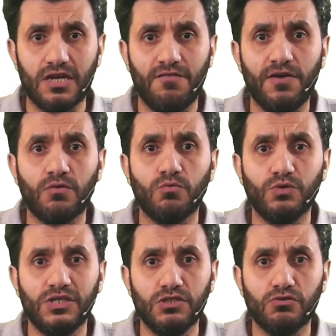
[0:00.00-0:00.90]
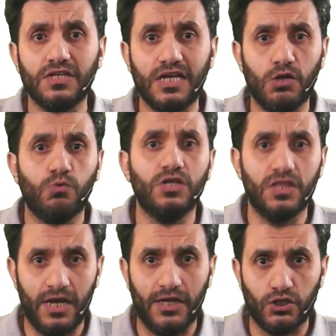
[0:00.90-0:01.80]
cover or we did not include
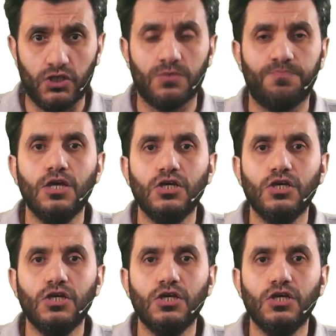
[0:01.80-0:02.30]
in the lectures.